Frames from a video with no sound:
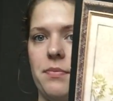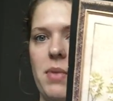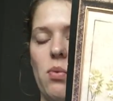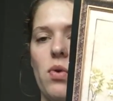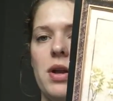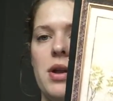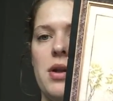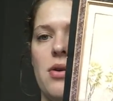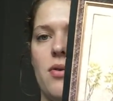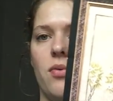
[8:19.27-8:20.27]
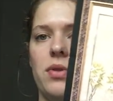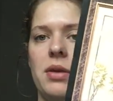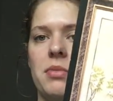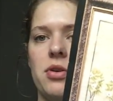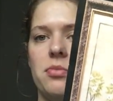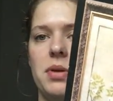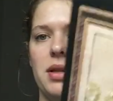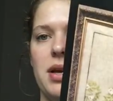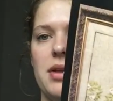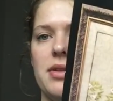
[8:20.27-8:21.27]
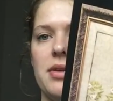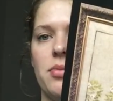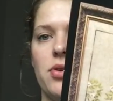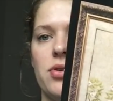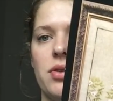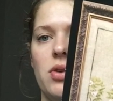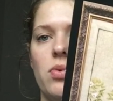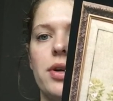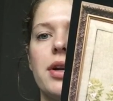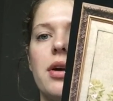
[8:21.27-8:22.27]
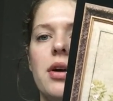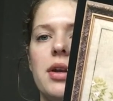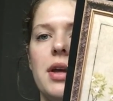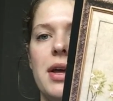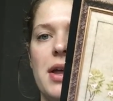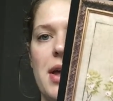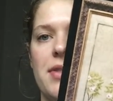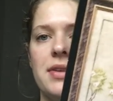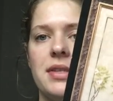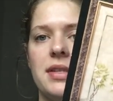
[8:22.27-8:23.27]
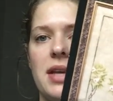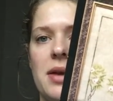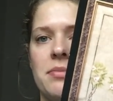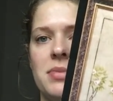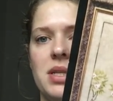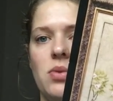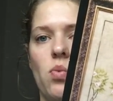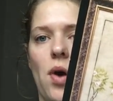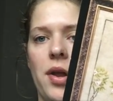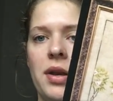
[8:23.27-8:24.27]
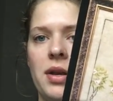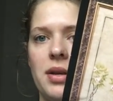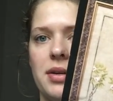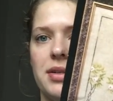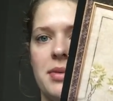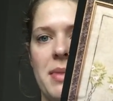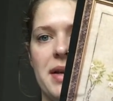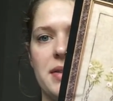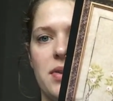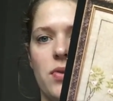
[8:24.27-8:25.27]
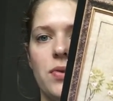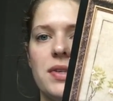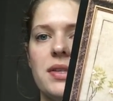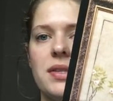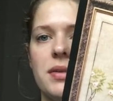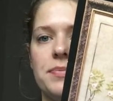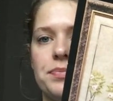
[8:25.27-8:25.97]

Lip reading: my one and only Mirabilia that I'm currently working on, and this is MD1 Damask Roses.